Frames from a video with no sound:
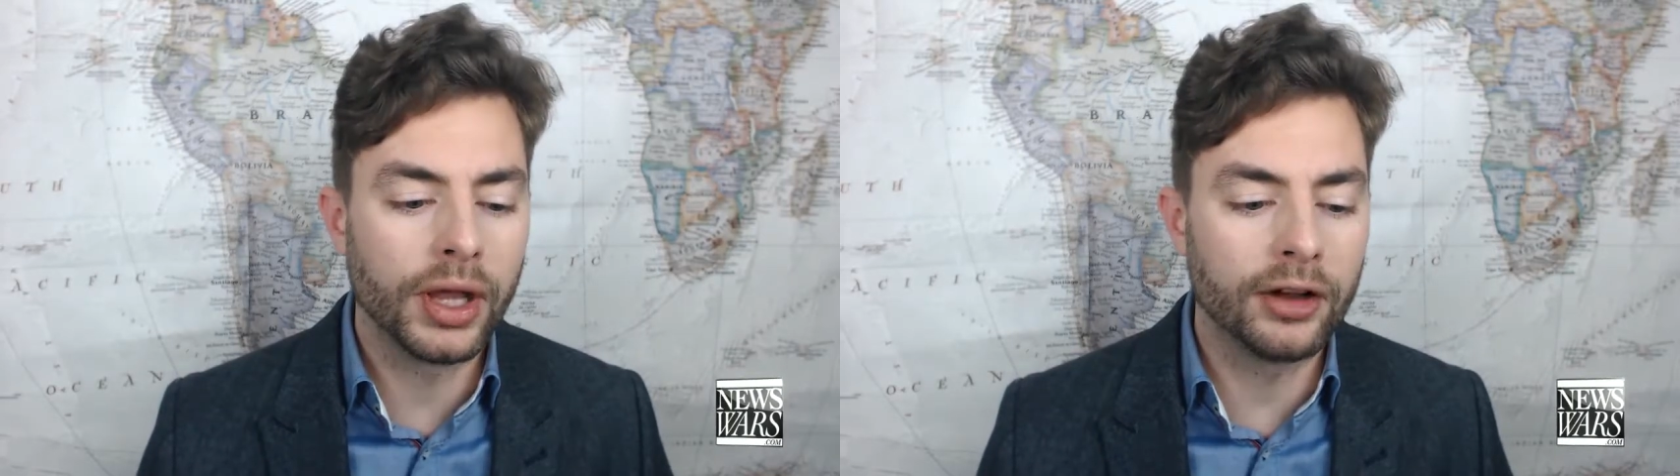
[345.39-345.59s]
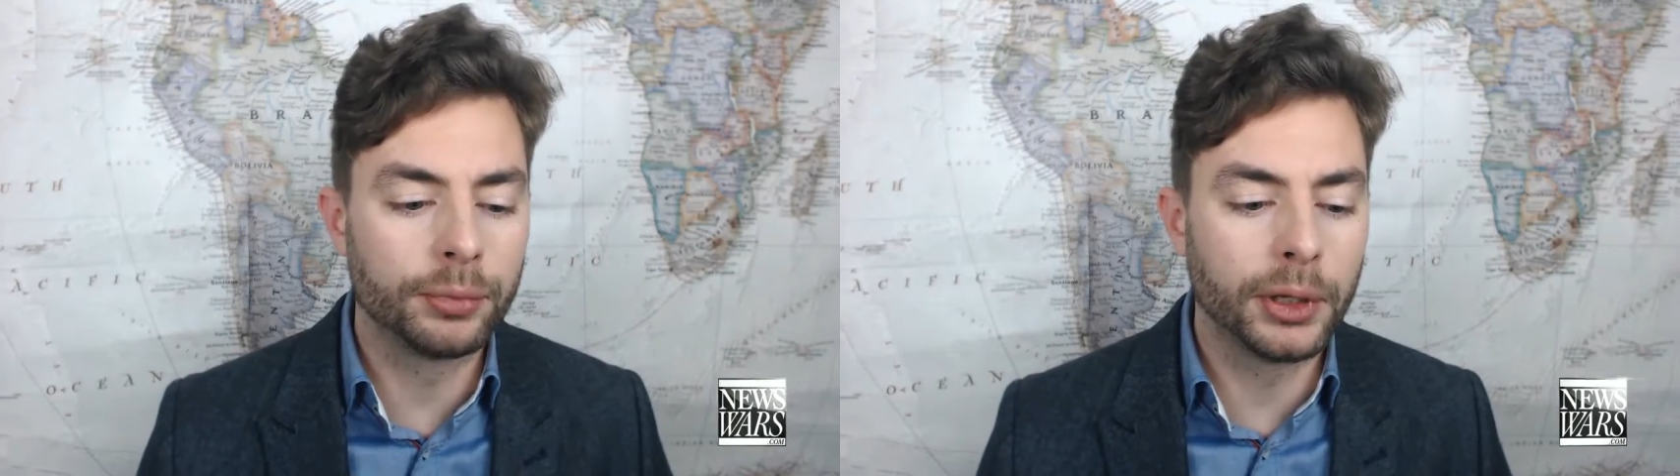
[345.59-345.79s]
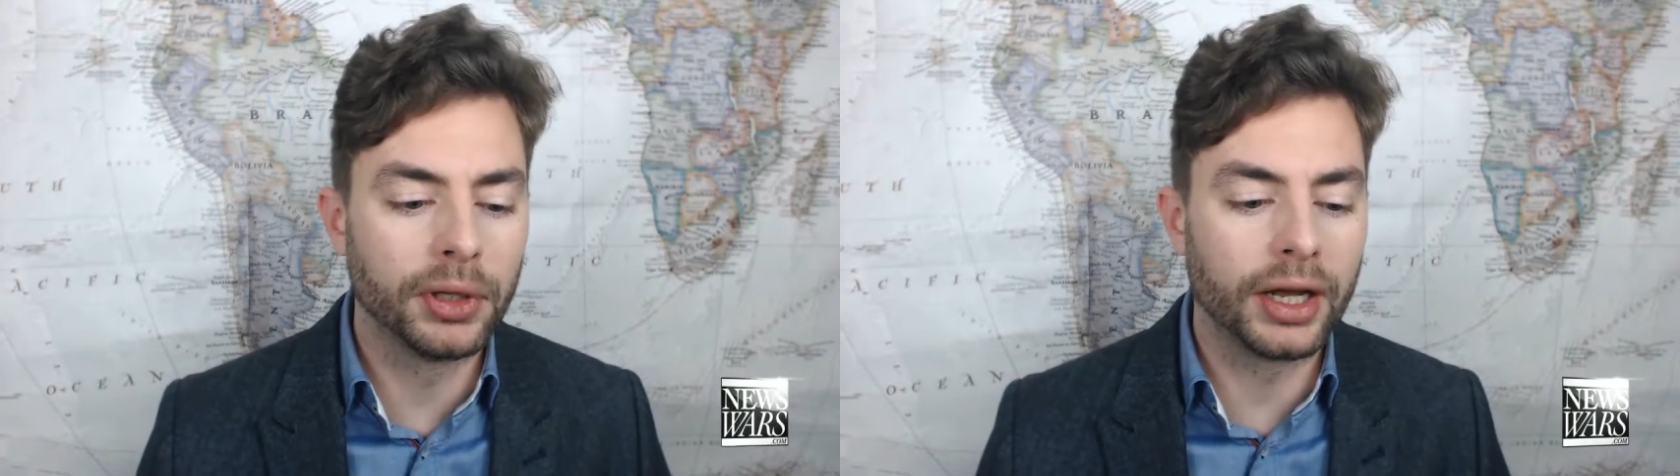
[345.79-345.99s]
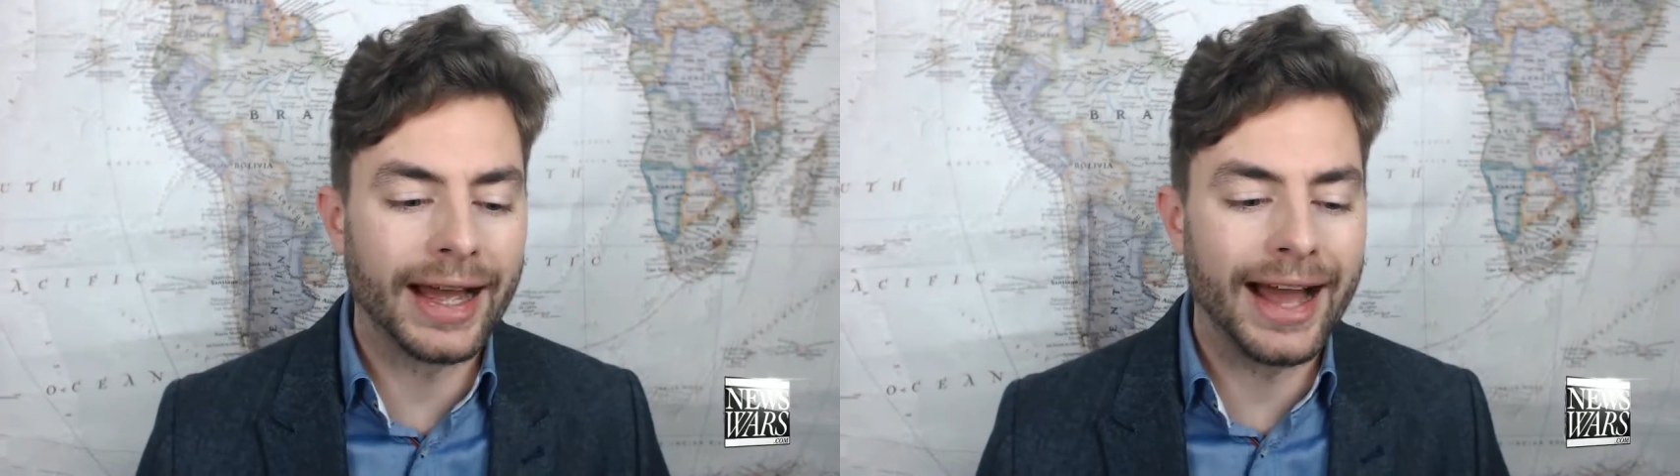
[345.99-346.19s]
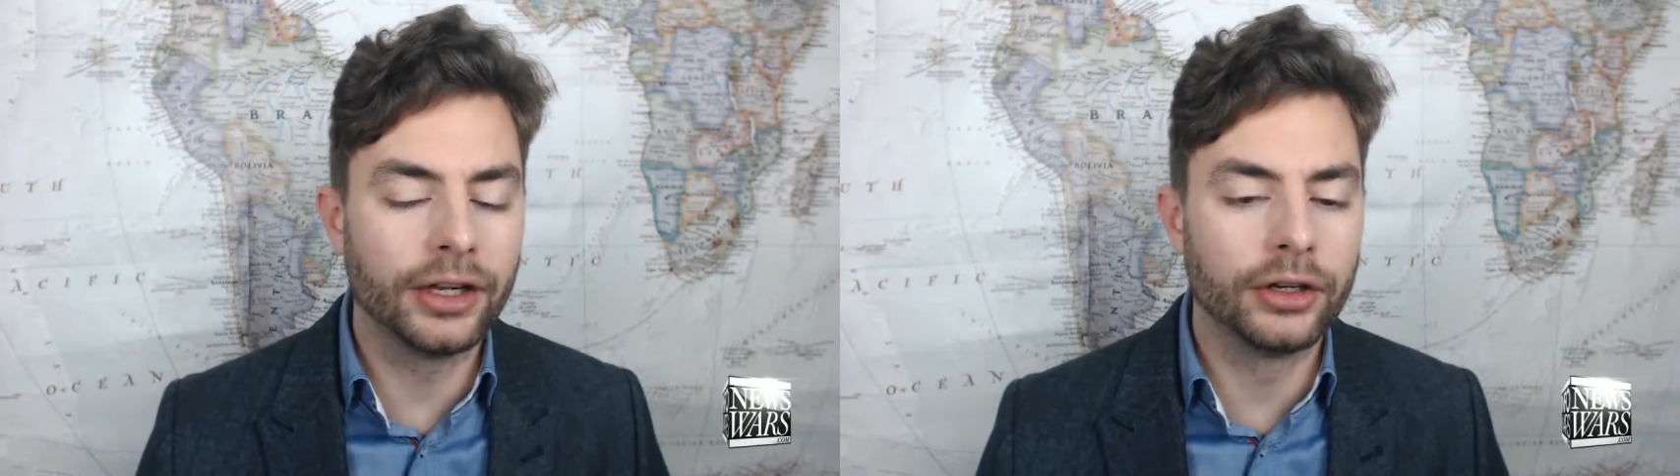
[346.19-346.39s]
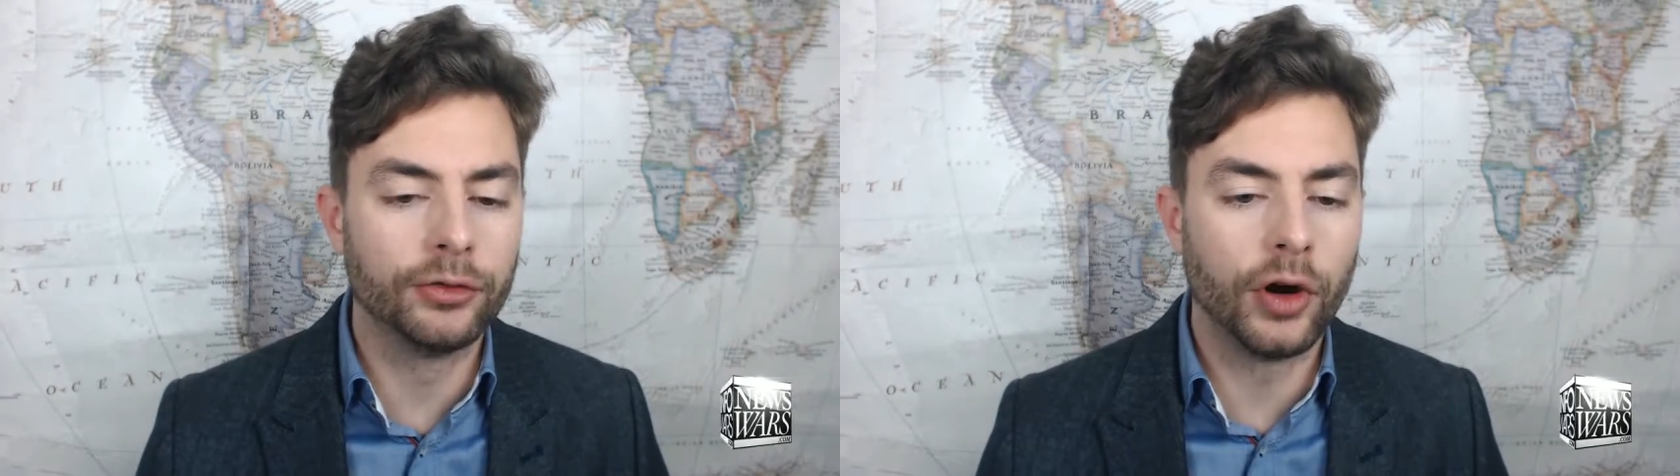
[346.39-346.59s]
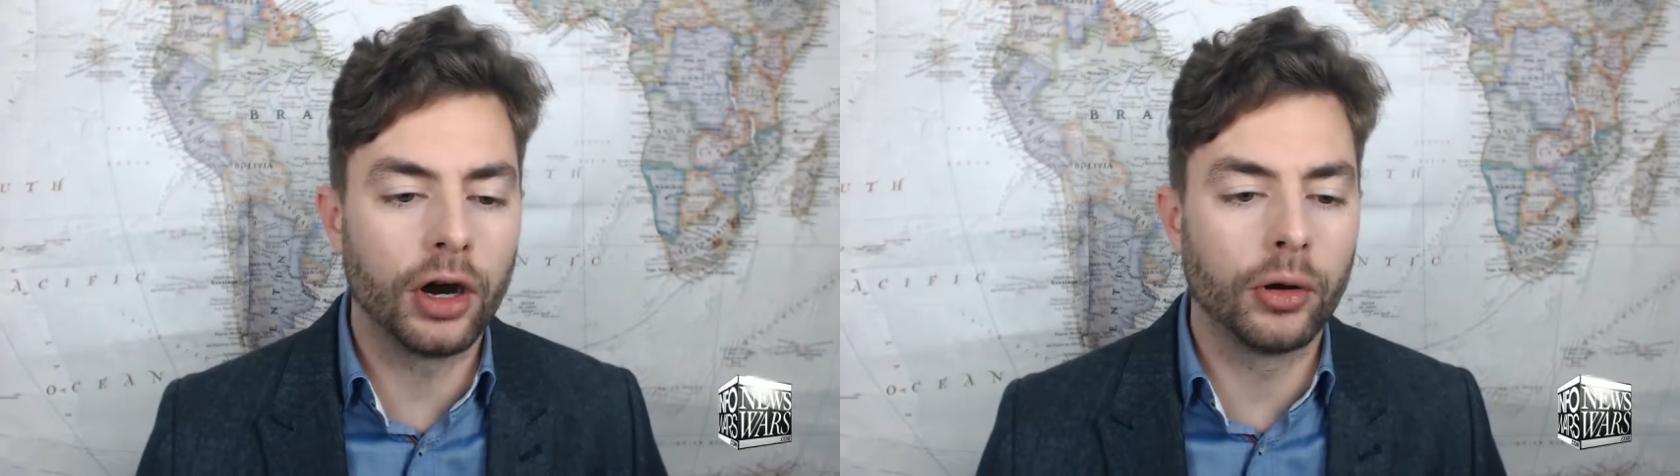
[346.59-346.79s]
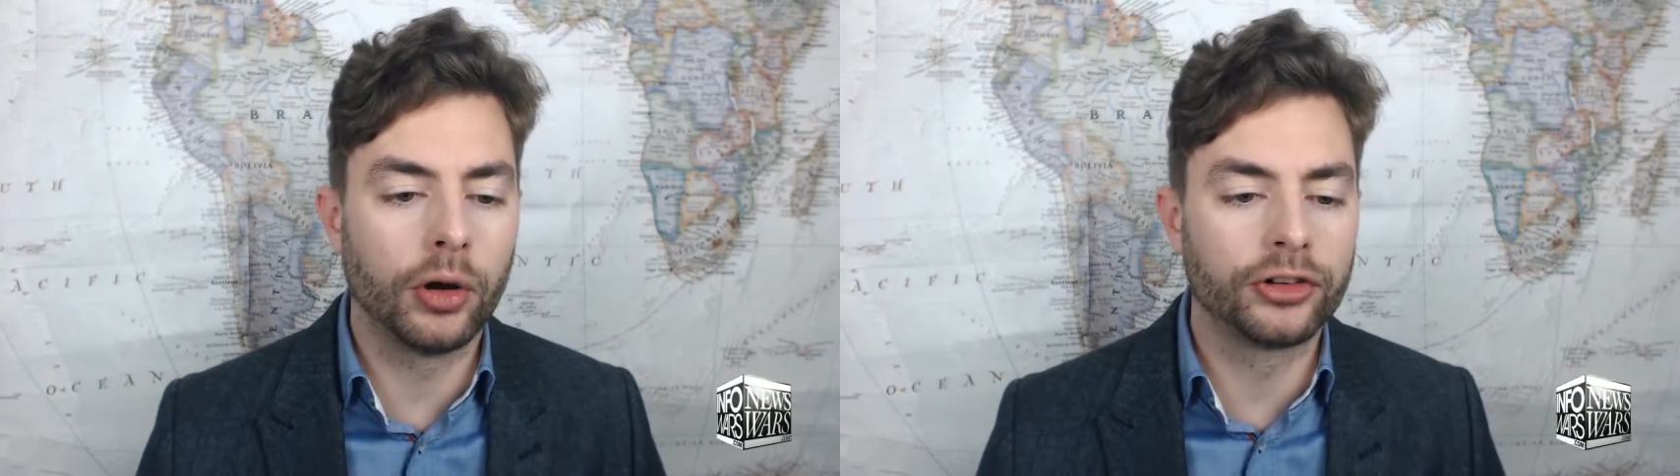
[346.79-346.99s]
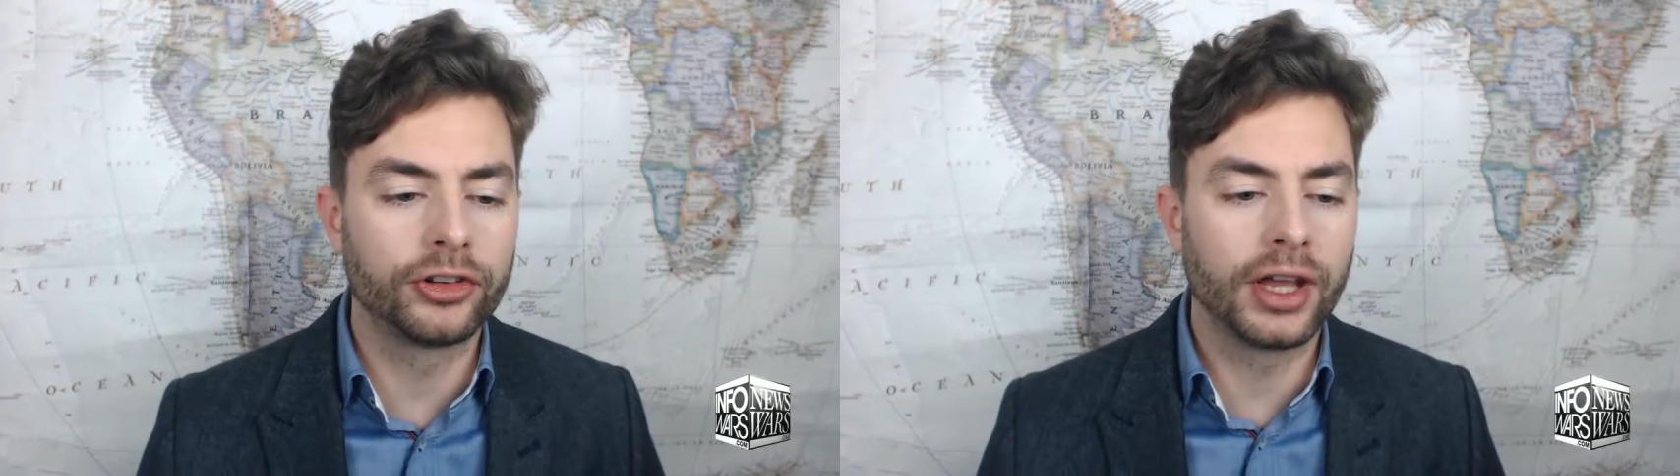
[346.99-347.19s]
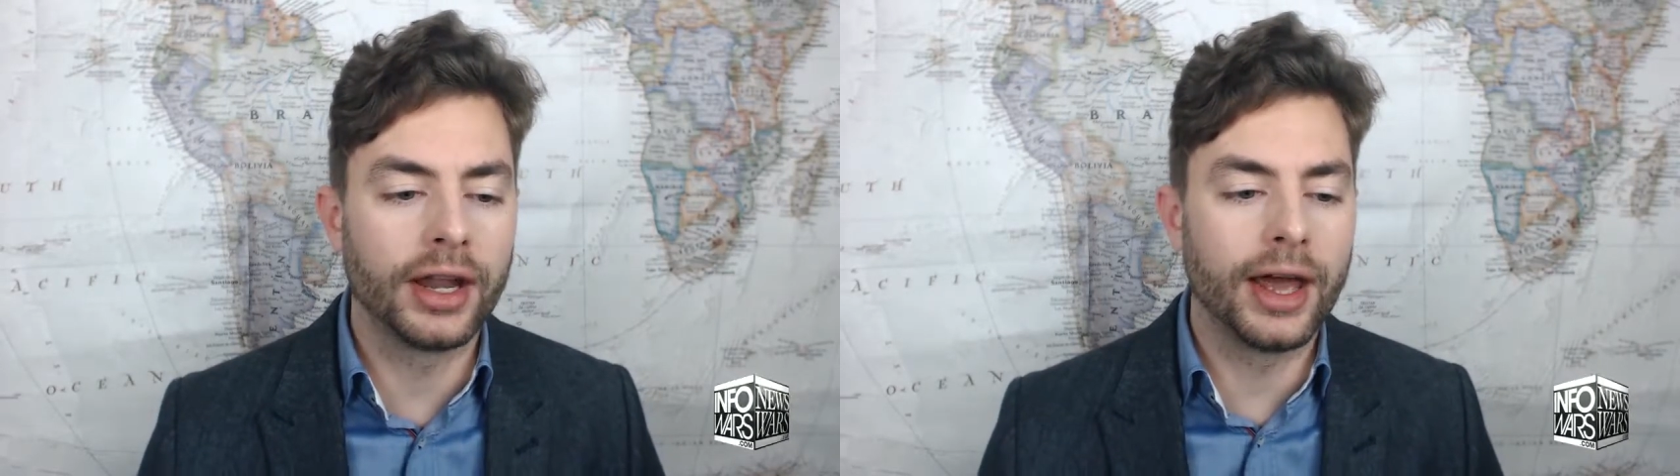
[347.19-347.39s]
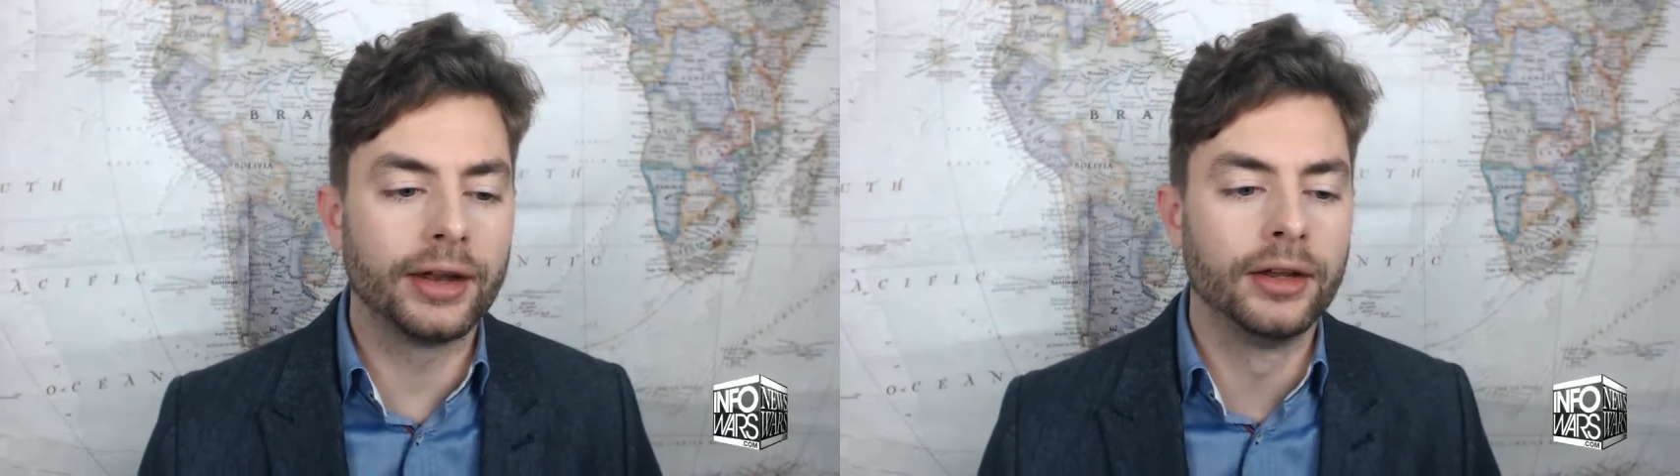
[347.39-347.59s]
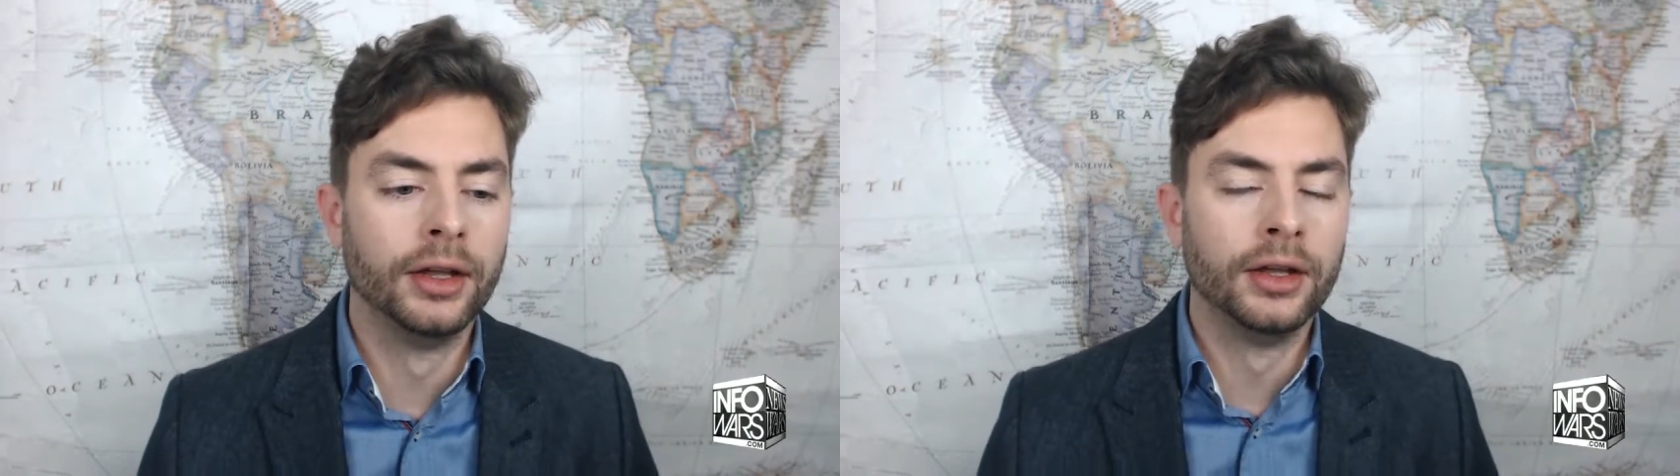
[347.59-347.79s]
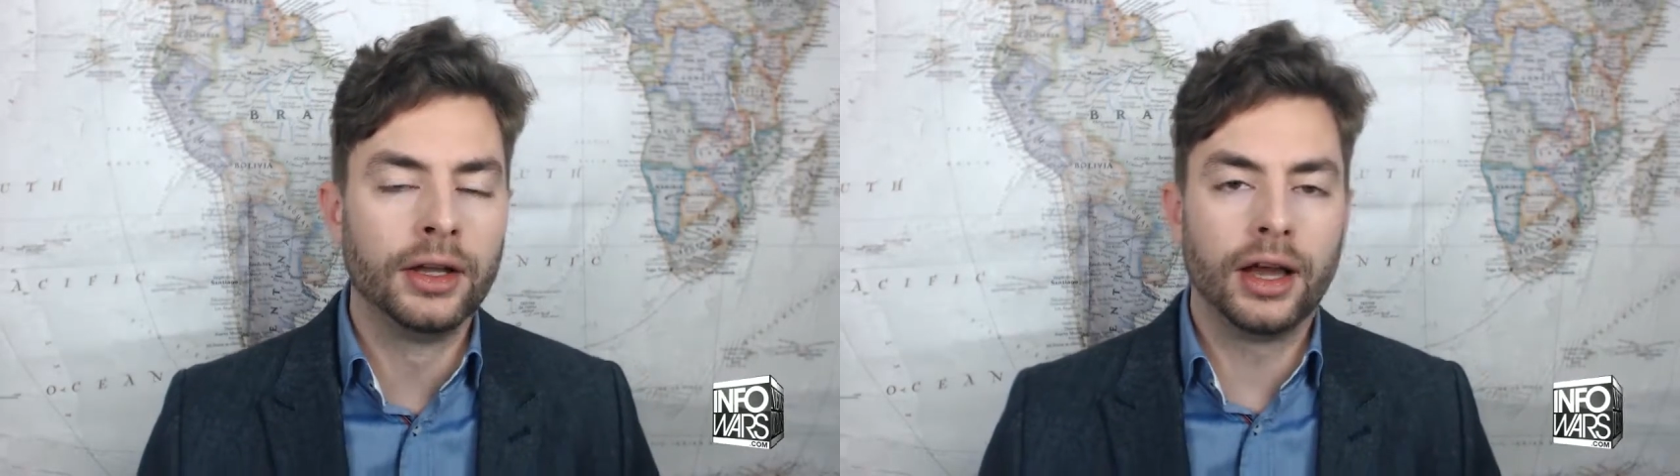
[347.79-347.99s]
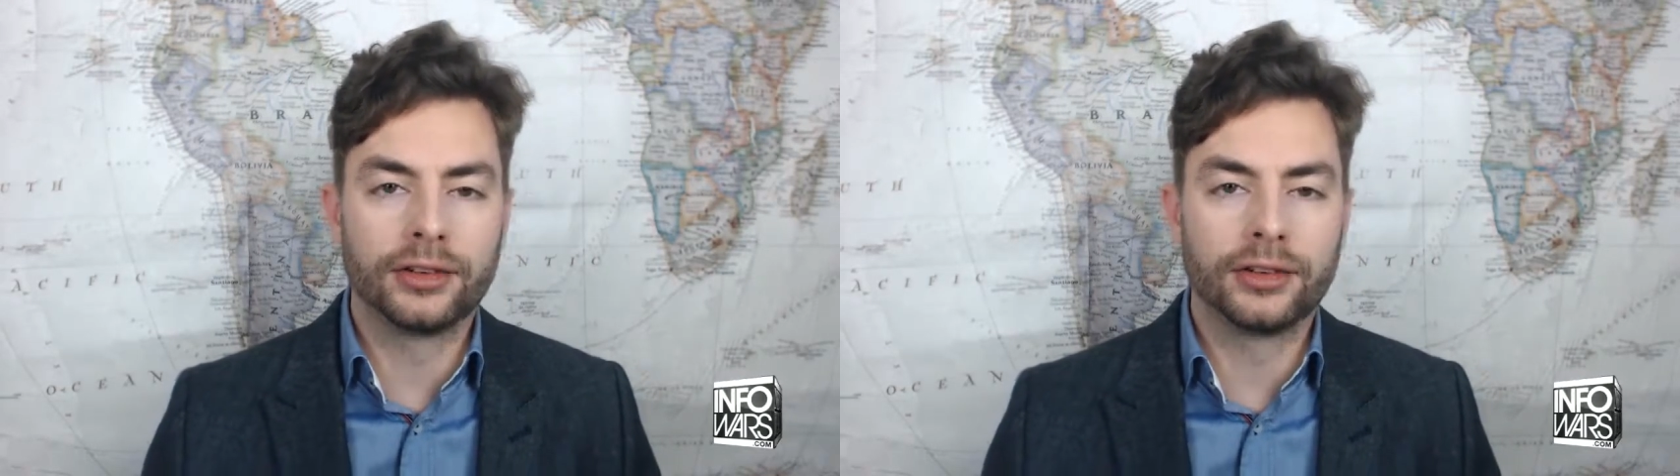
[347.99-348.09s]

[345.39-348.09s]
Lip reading: We have people like Ana Navarro on CNN